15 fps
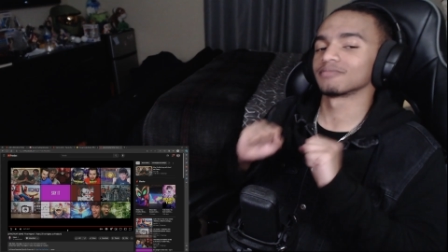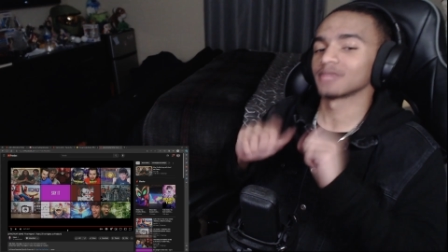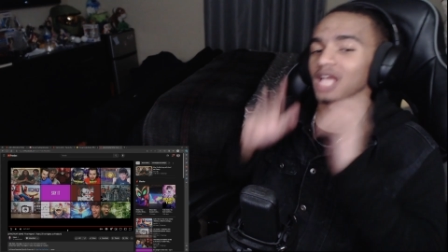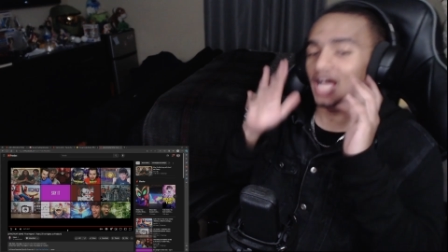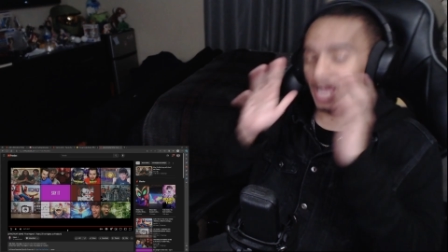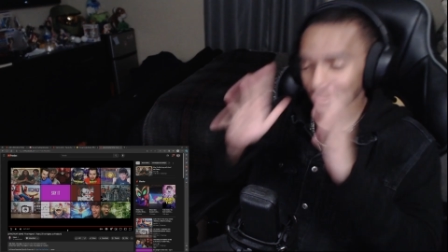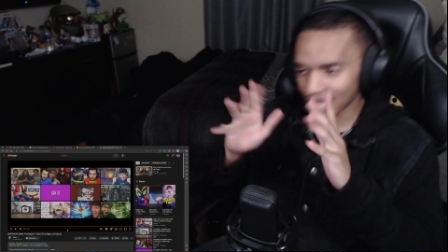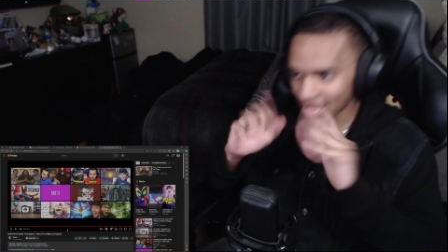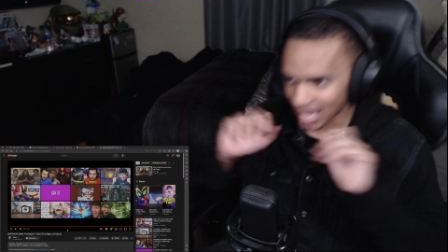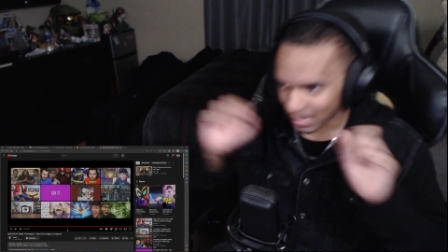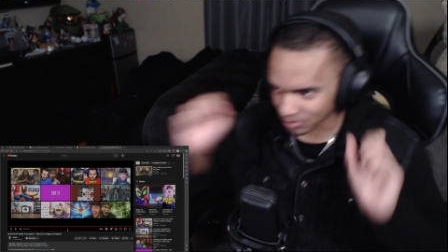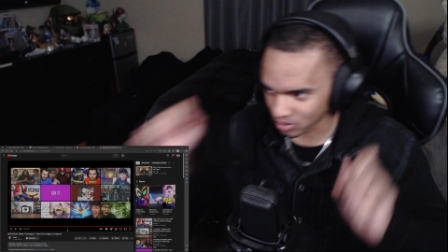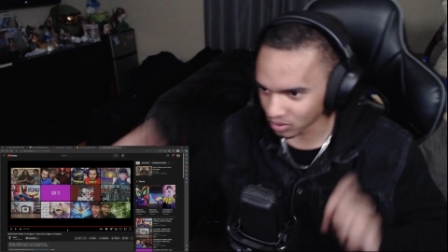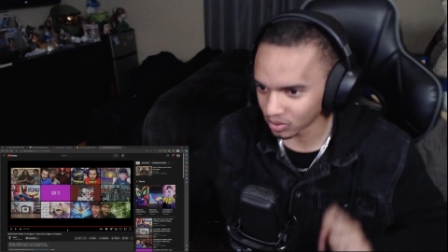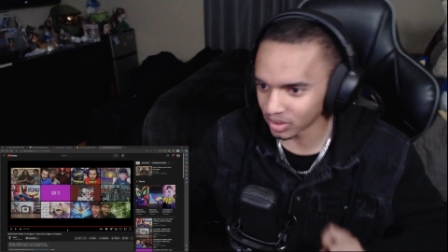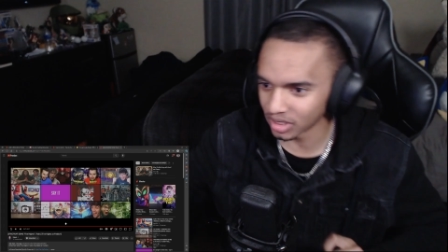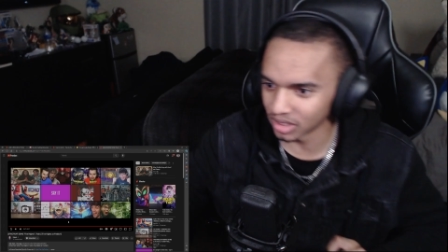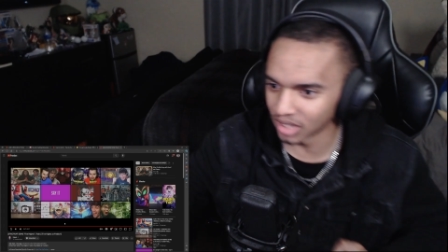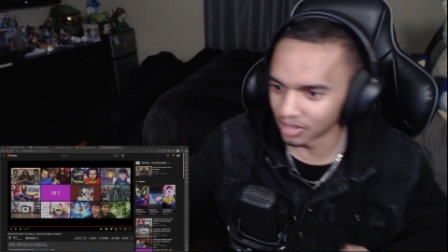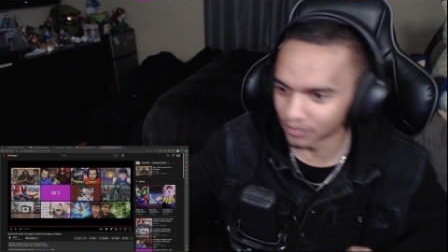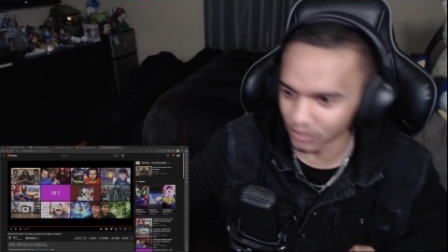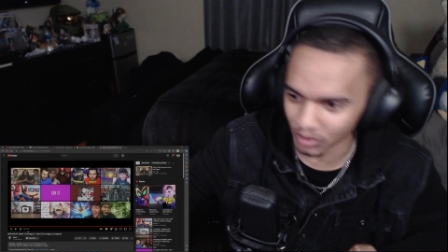I absolutely
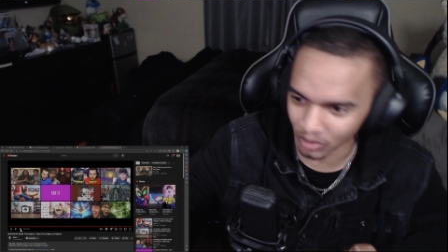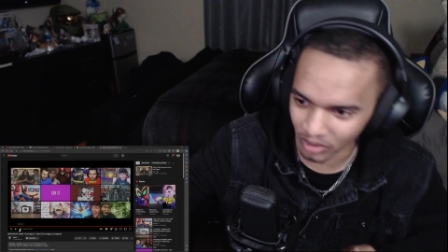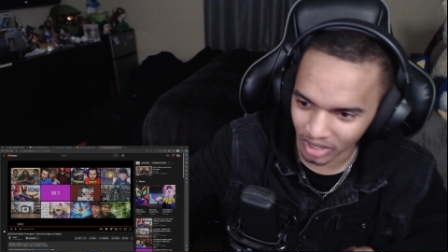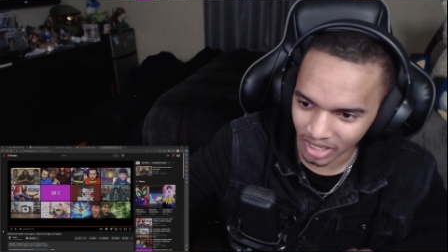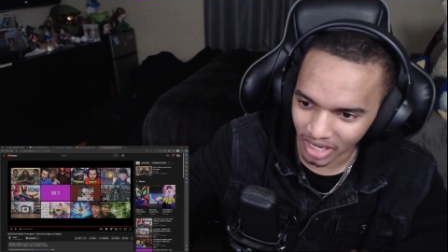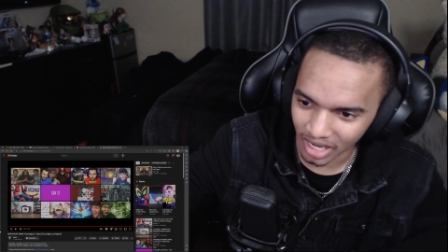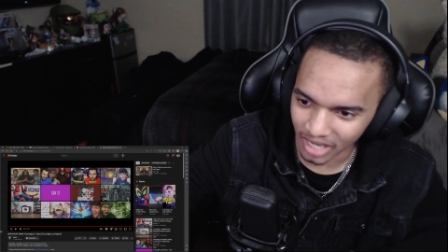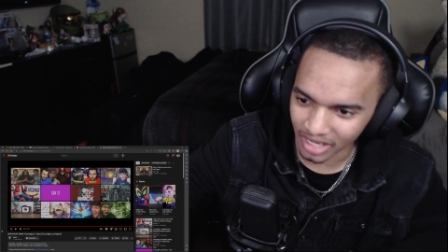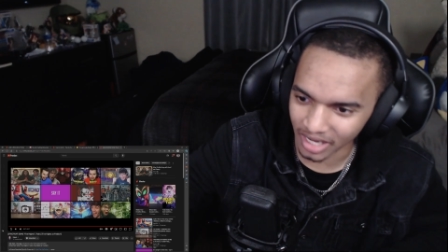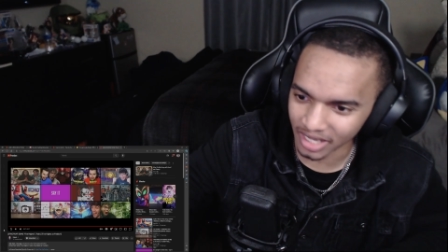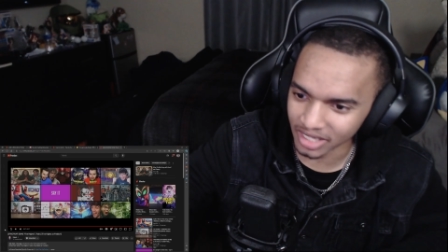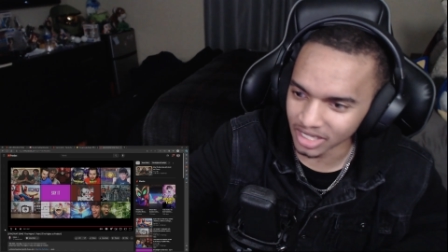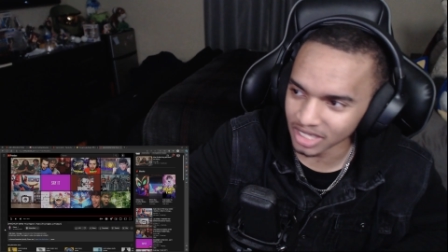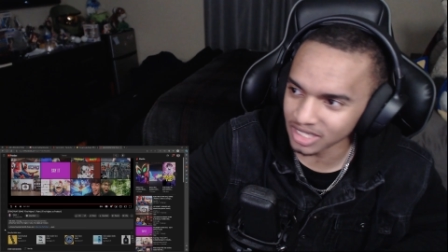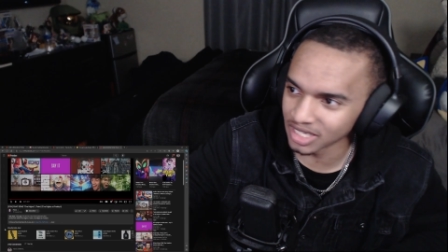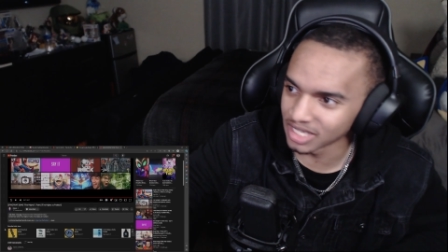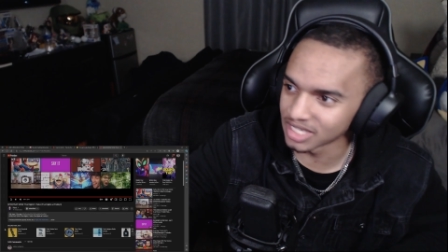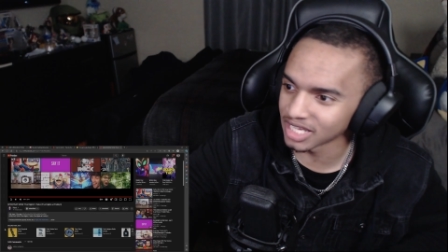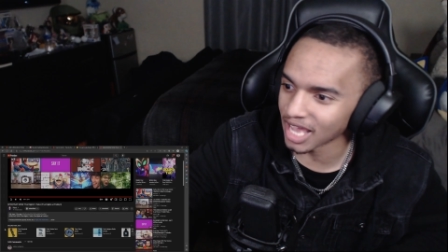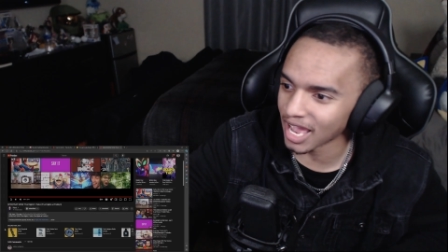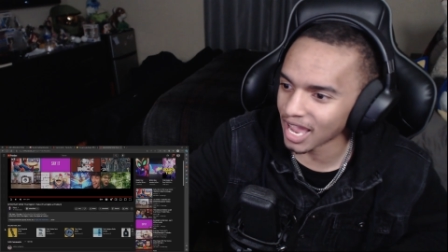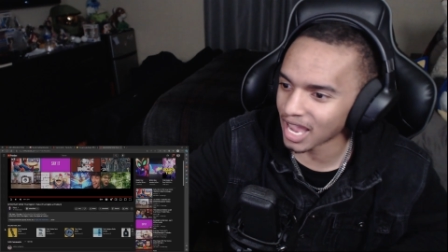love you. And this is